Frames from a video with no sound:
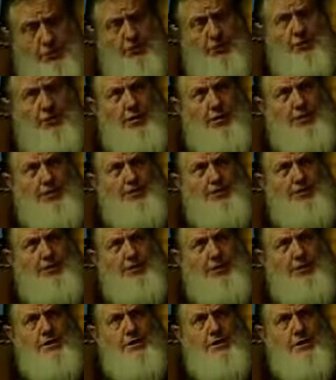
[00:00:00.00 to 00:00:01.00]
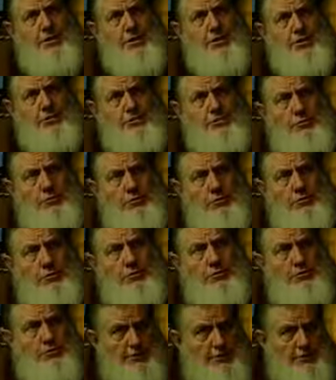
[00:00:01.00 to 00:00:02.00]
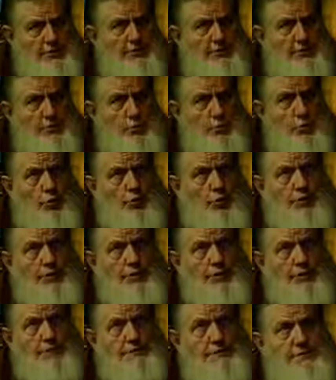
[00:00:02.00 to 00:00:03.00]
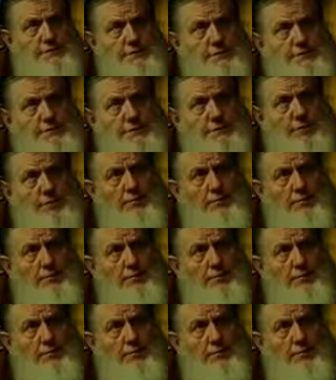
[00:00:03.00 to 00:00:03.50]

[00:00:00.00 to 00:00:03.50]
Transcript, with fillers: or of the uh, Christian world, he's a,